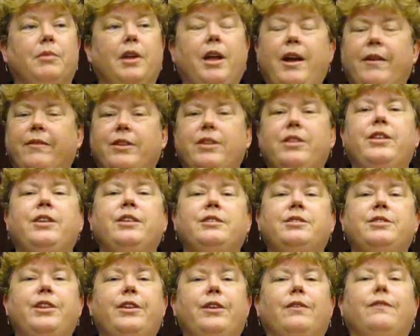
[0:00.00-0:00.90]

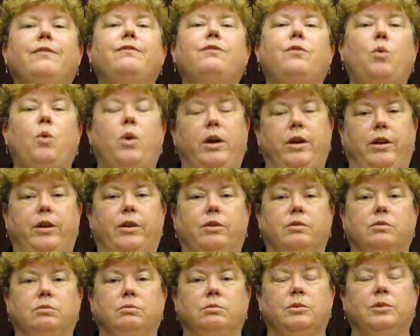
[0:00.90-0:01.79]
Everything's there for
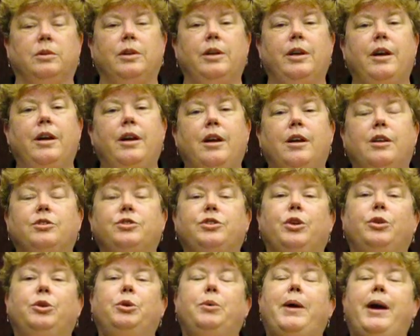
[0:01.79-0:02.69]
you.
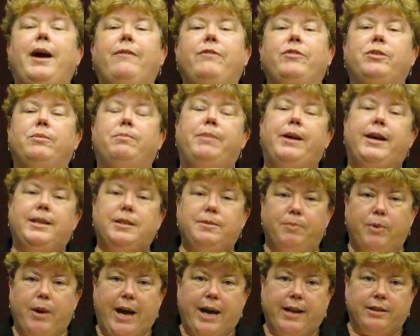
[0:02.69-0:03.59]
So you have the
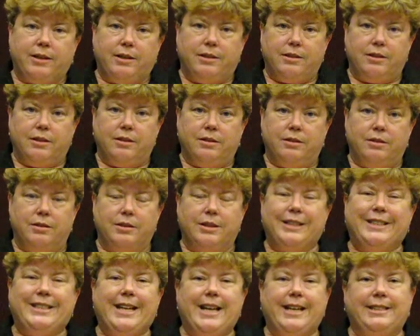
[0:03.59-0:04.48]
best practices
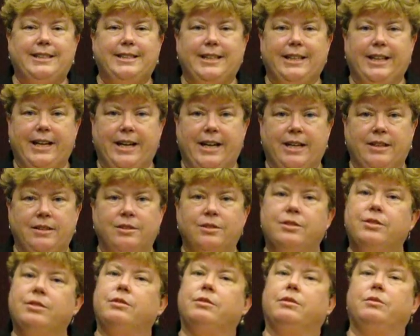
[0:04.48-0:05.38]
to test
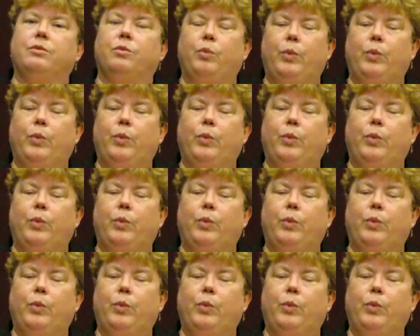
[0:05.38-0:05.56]
against